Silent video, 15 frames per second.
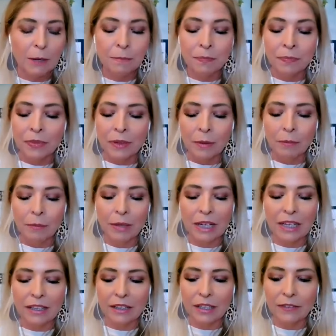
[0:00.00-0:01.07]
me.
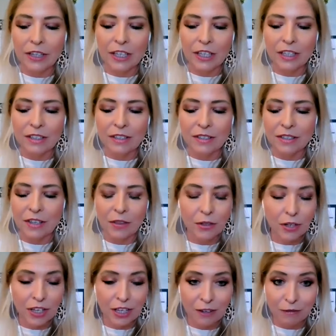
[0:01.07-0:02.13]
But living in
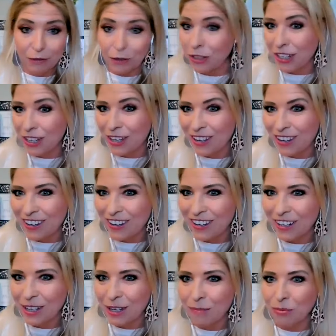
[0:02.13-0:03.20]
Southern California
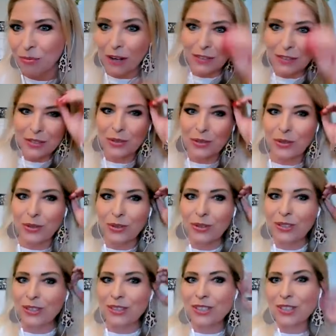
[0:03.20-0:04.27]
on a private
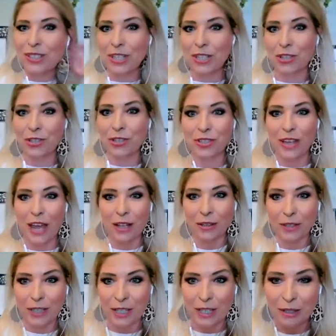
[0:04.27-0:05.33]
school teacher's
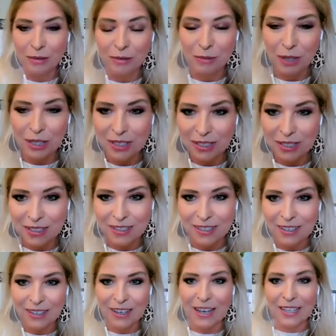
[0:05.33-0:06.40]
salary wasn't
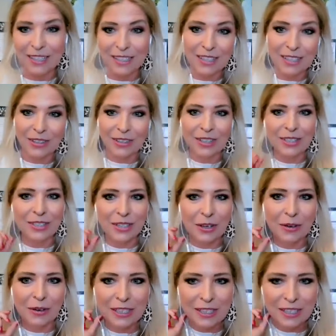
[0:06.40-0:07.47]
ideal. And
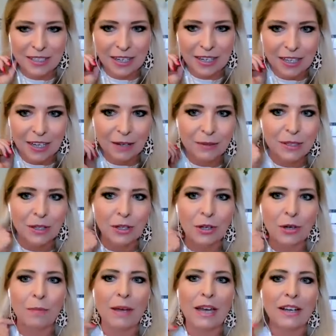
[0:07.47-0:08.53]
so I decided I was going
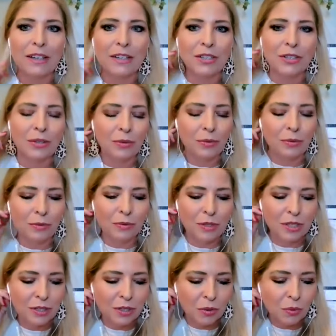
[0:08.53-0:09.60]
to go back to,
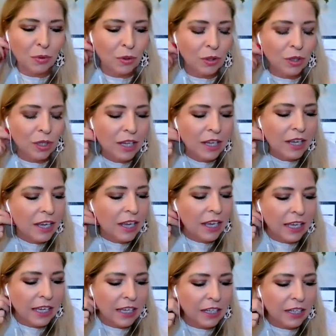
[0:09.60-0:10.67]
to school
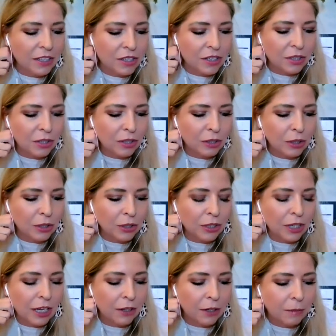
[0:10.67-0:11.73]
and
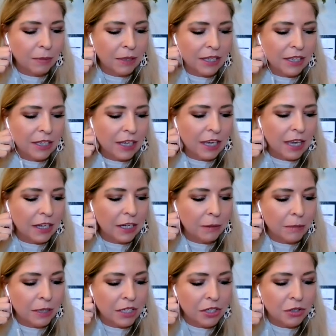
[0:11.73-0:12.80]
learn how to be an
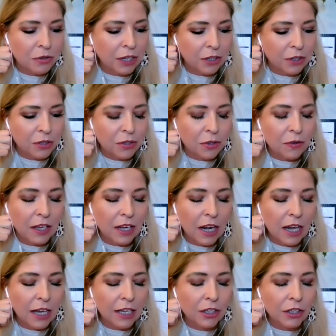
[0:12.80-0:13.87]
administrator so that
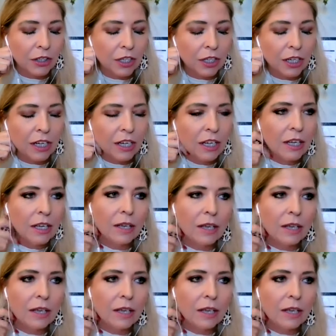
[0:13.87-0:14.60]
I could